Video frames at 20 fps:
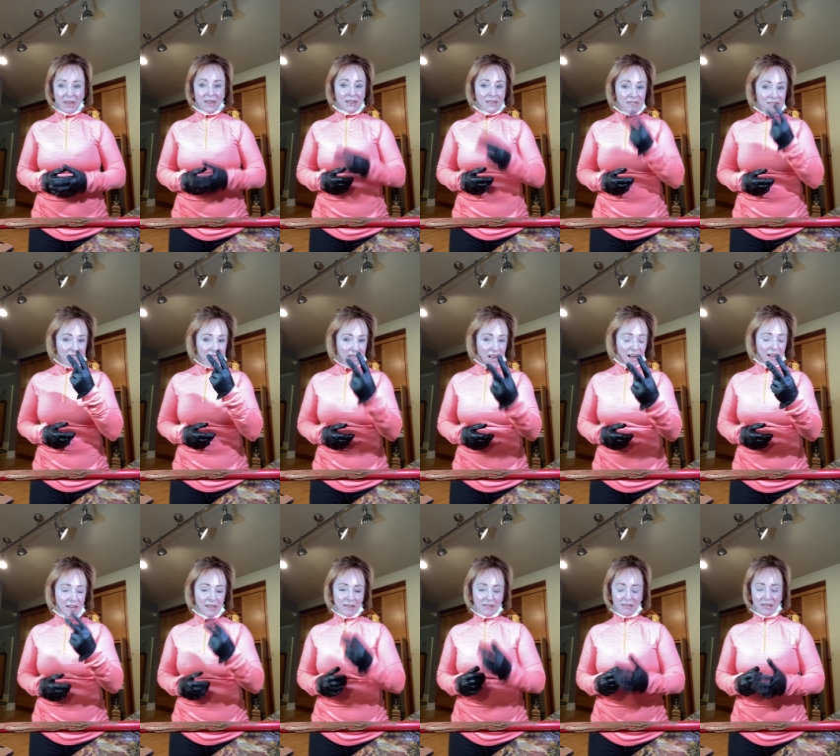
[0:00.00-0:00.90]

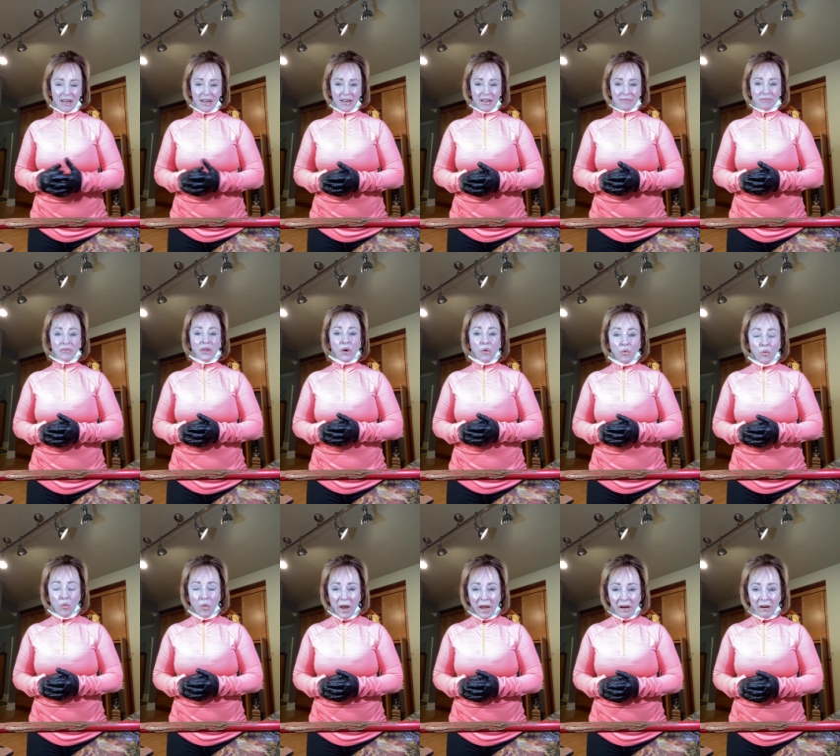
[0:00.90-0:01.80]
Second thing,
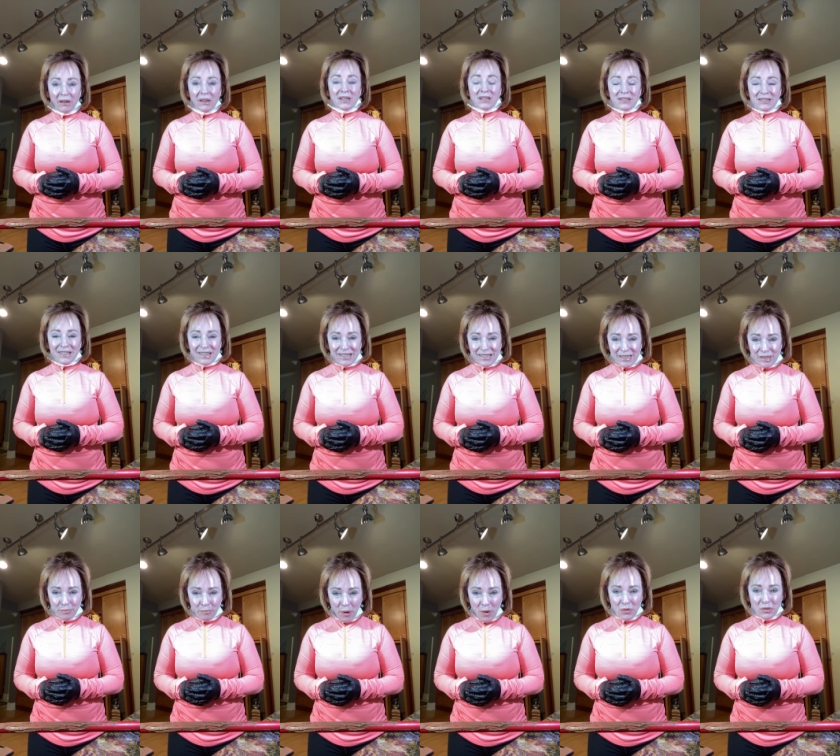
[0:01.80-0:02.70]
wear
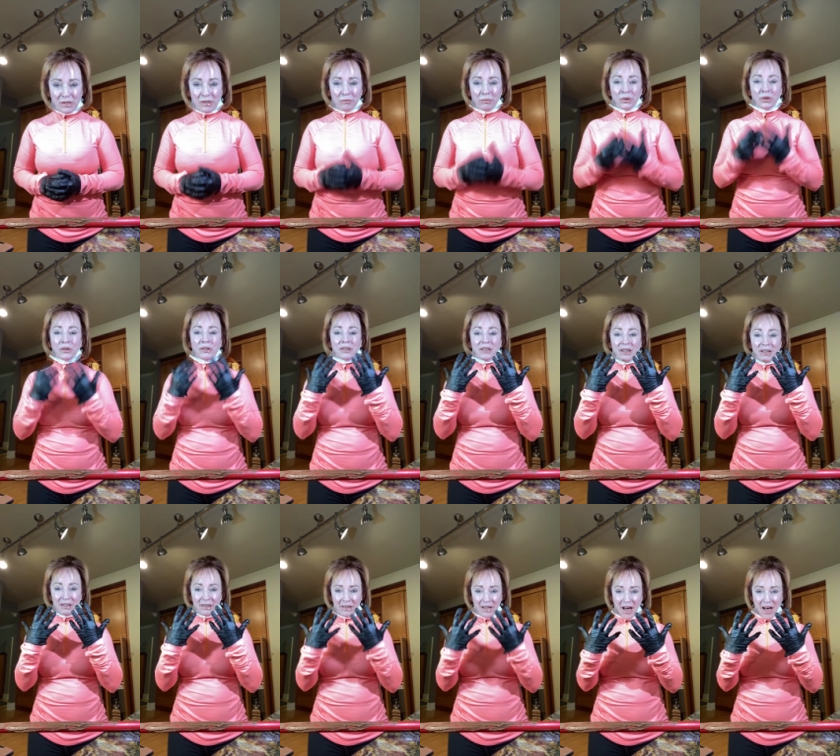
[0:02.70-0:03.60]
disposable
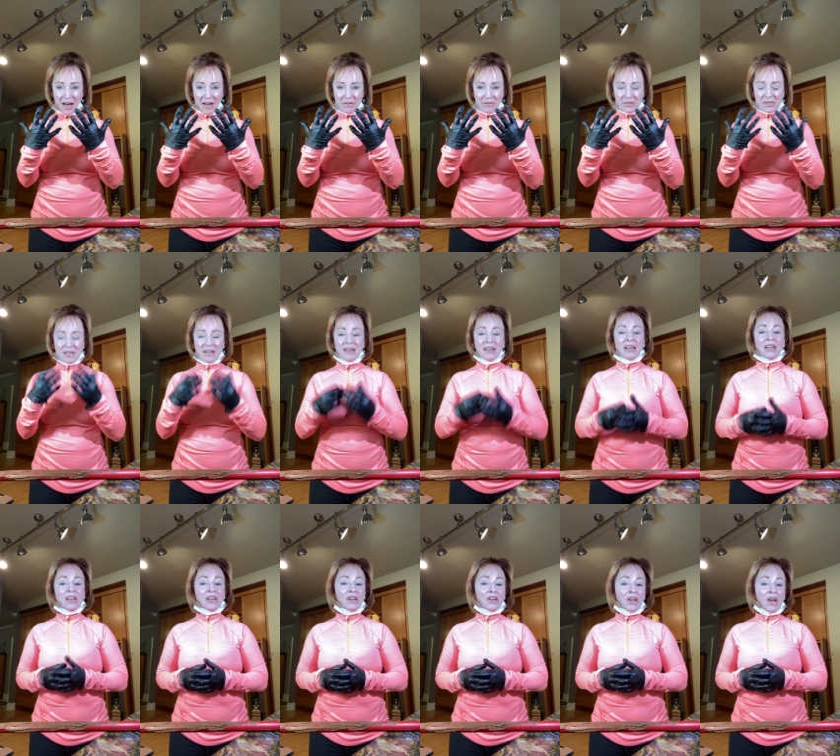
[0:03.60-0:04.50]
gloves.
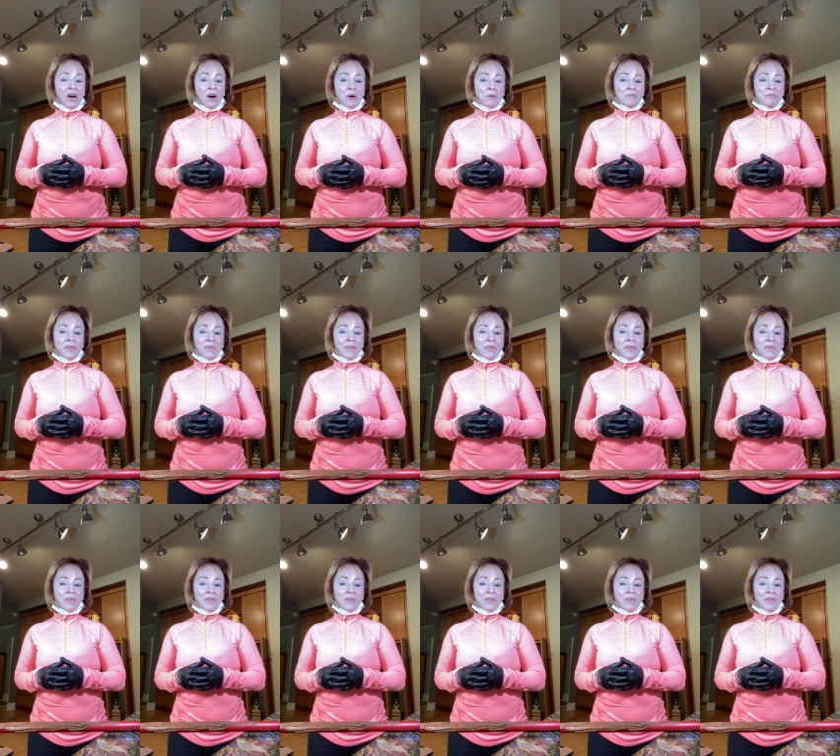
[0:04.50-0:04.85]
You know,